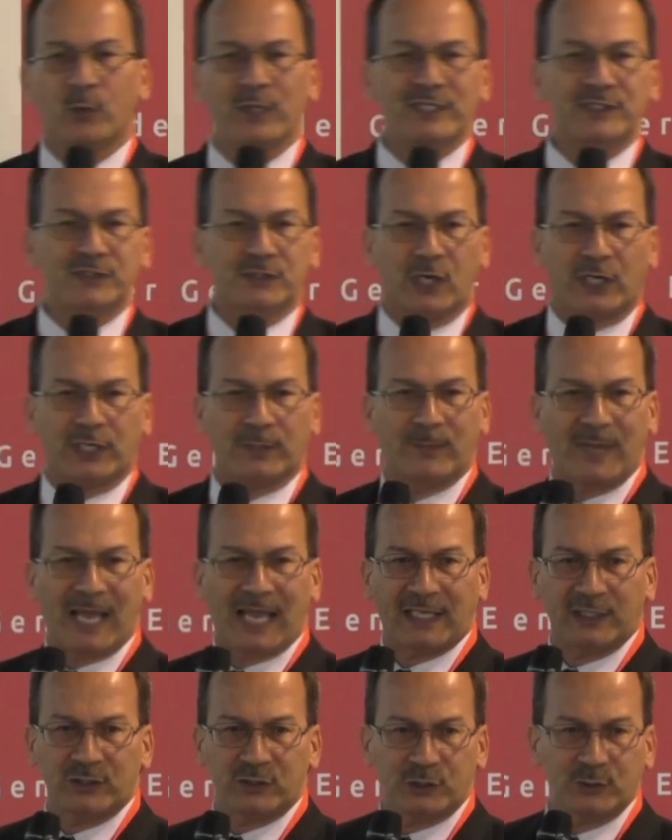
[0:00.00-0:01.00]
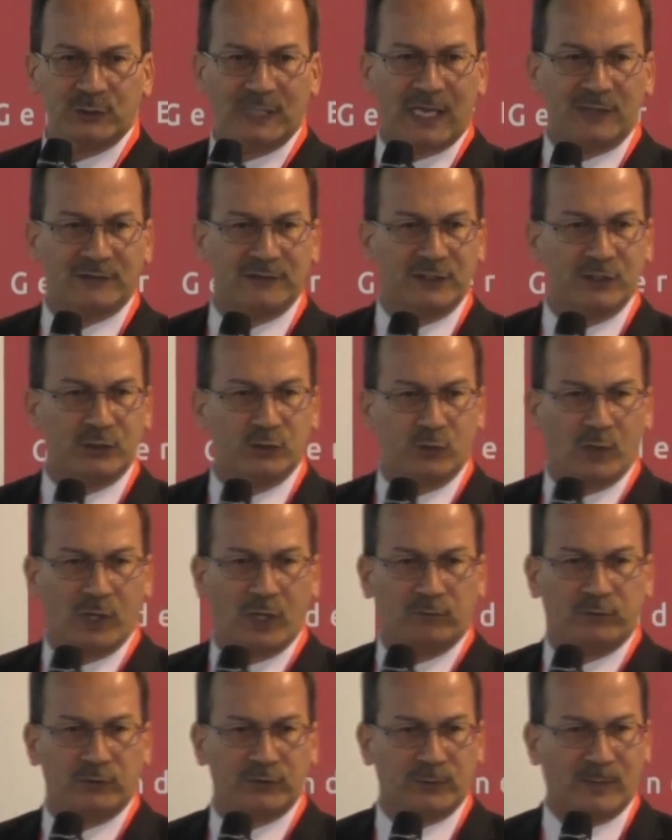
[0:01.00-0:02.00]
we started back in
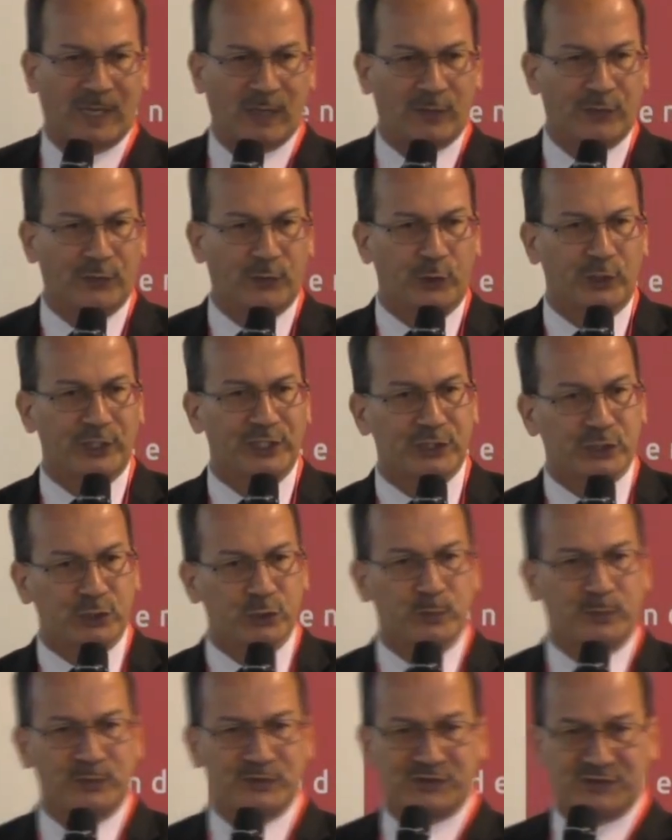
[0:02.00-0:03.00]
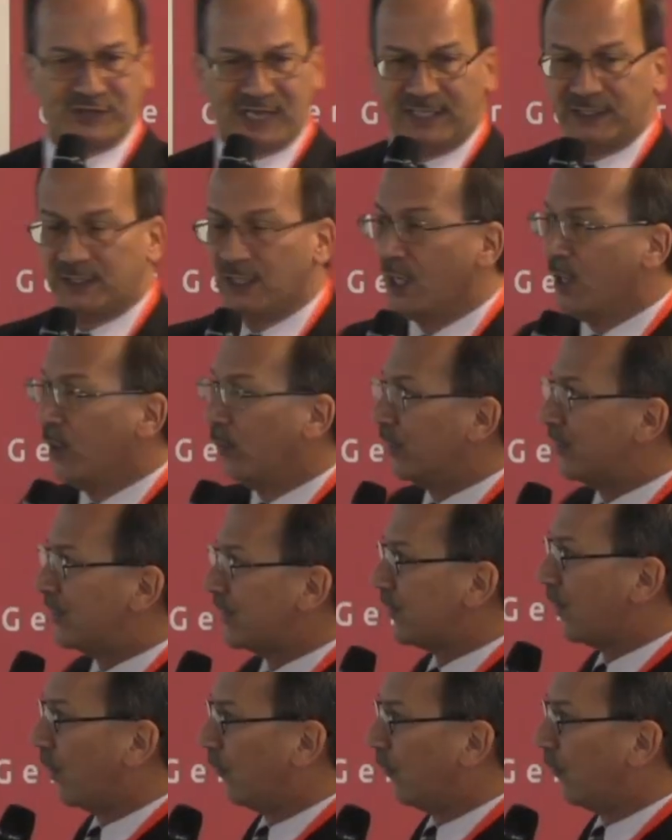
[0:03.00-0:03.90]
2012 with about 32%, which is